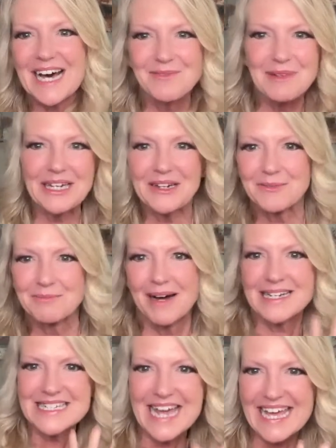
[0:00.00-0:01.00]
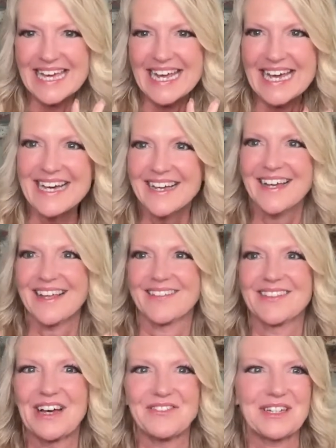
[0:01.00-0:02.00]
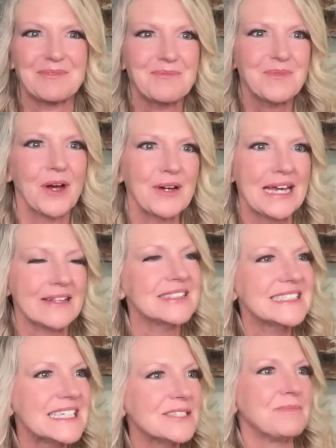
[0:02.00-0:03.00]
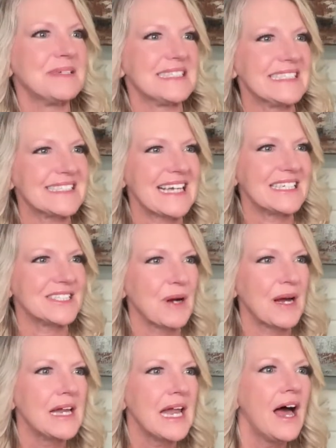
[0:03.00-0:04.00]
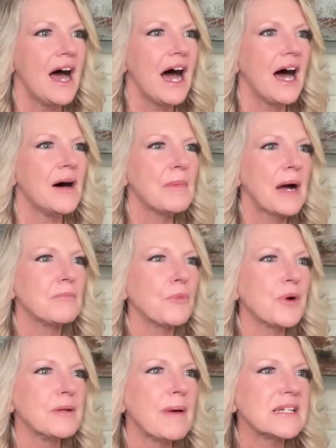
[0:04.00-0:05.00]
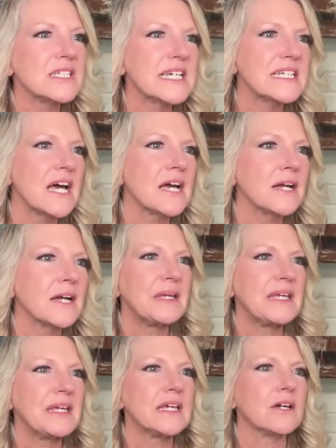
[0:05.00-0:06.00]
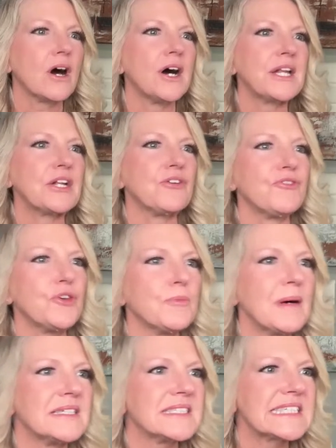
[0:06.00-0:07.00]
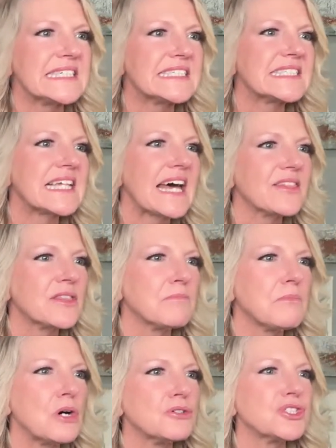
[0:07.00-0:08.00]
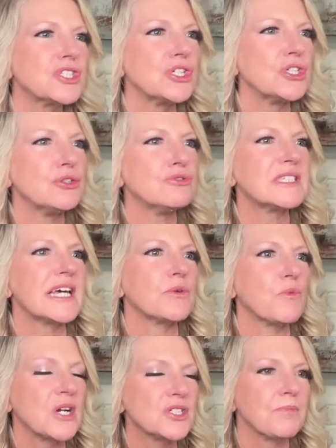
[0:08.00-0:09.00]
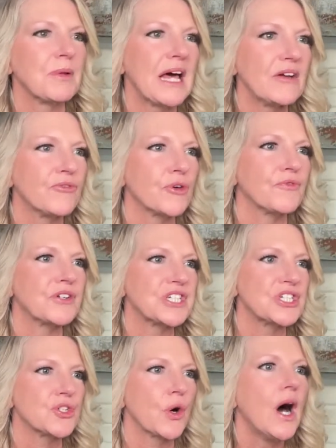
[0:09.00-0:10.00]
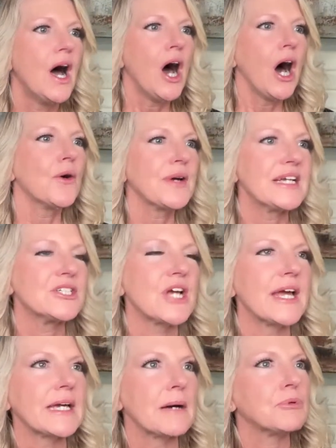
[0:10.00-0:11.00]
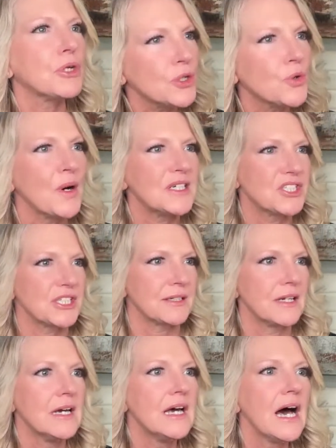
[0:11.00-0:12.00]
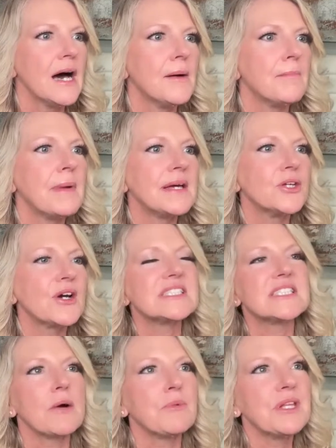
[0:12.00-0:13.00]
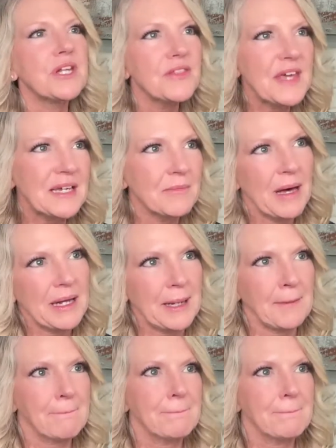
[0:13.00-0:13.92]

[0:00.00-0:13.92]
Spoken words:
I'm here. Montana, love it. Okay, let's get to business, guys, right? I'm worried about TikTok being gone in a few months. Is that the most used and watched platform for digital? Okay, Jacob, good question. You guys, I want you to think about it.